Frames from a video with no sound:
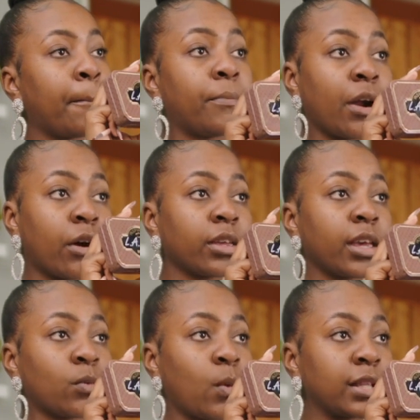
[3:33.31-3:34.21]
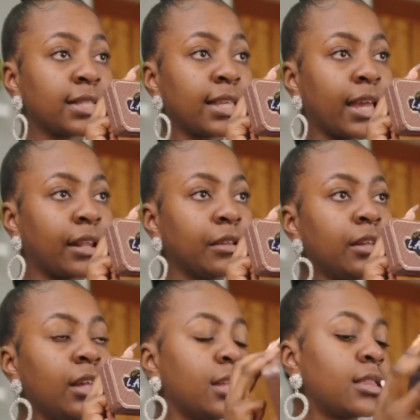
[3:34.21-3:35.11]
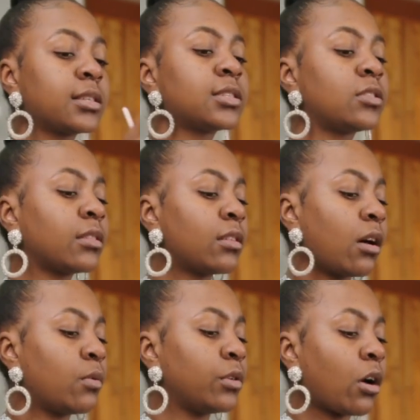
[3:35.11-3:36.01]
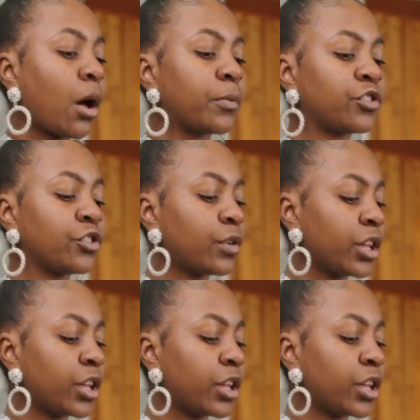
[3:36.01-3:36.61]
brow kit once again. This is not the only option. You